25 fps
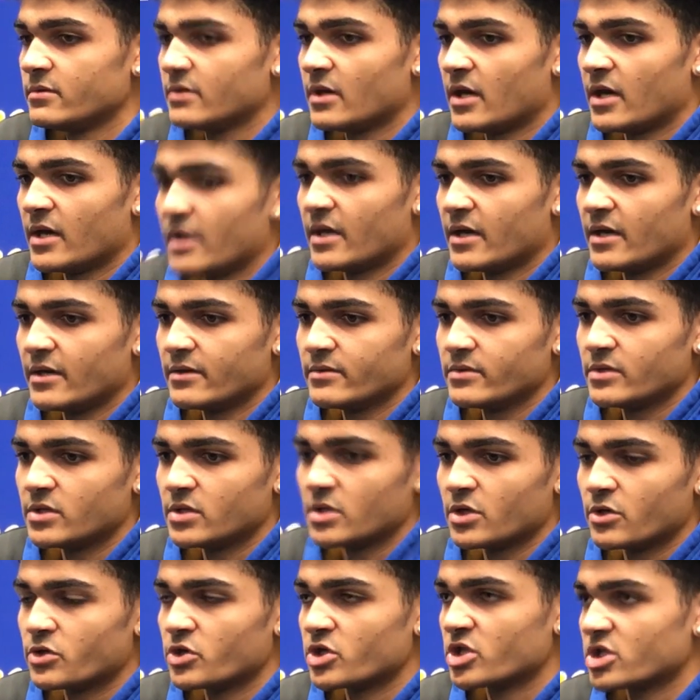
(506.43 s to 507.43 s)
uh, you
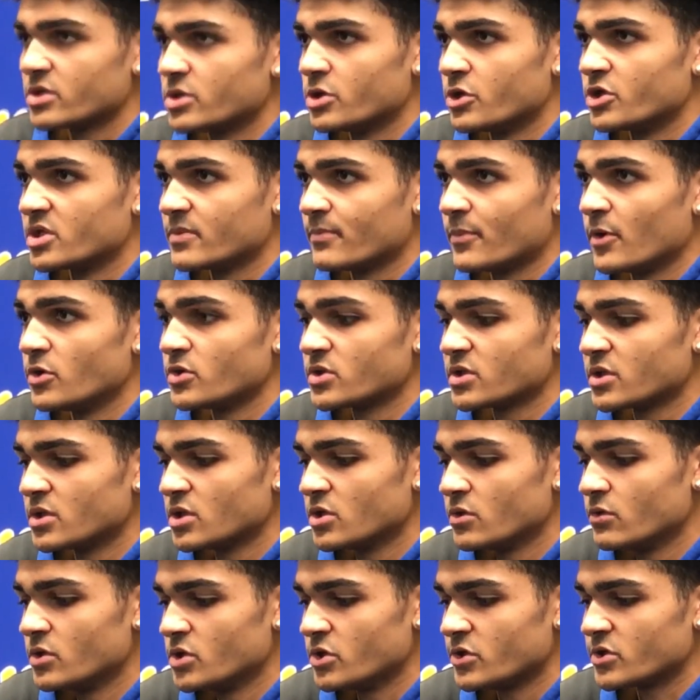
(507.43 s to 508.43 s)
know you're, you're, supposed to
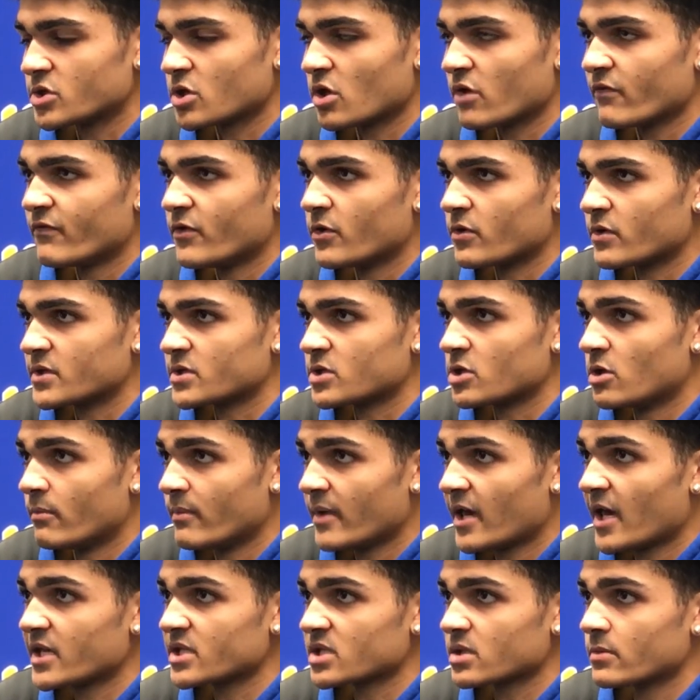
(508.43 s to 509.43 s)
do, and you start focused on
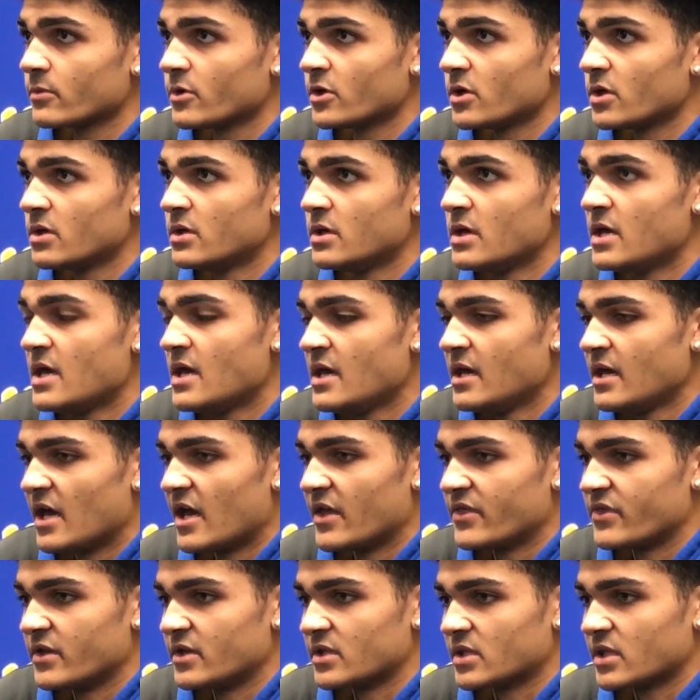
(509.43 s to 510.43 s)
basketball,
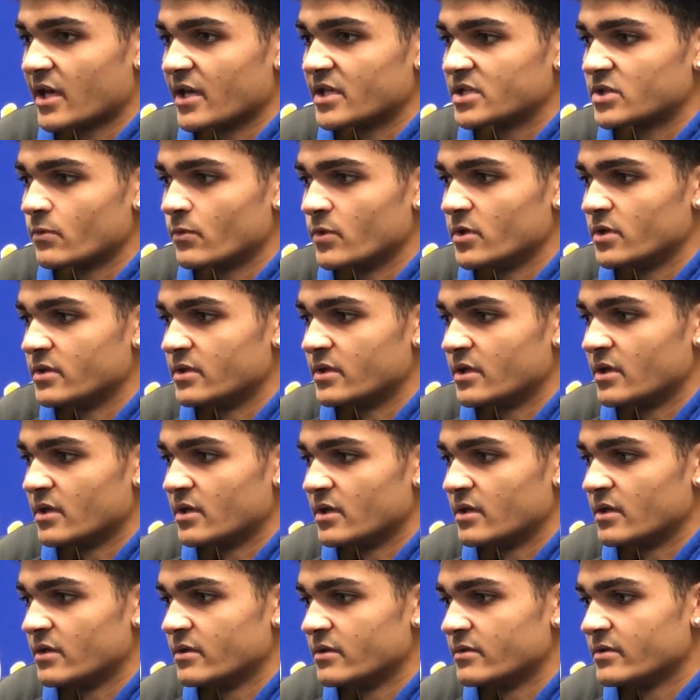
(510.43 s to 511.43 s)
I think that's when
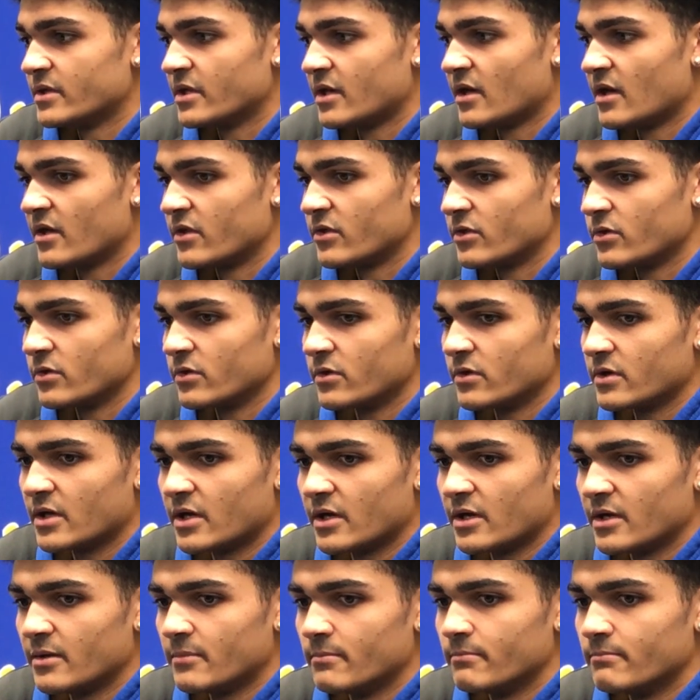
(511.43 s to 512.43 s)
the the other
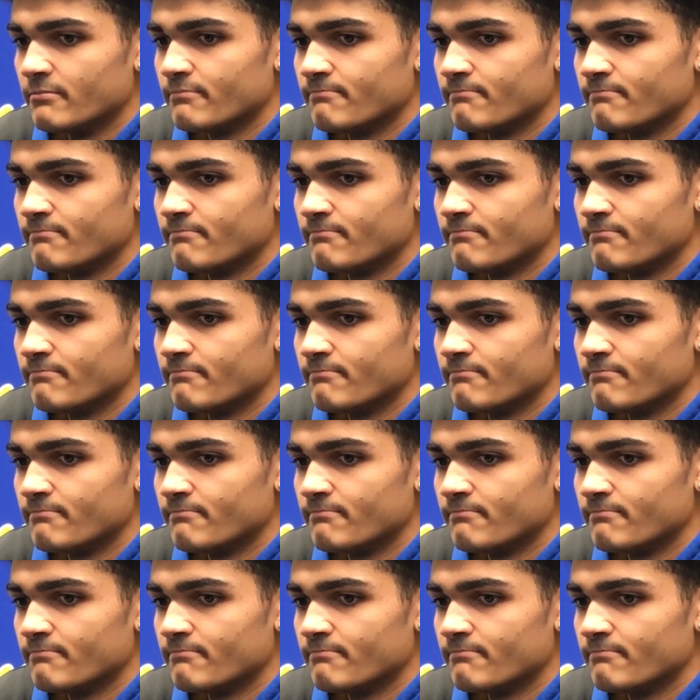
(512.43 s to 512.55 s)
uh,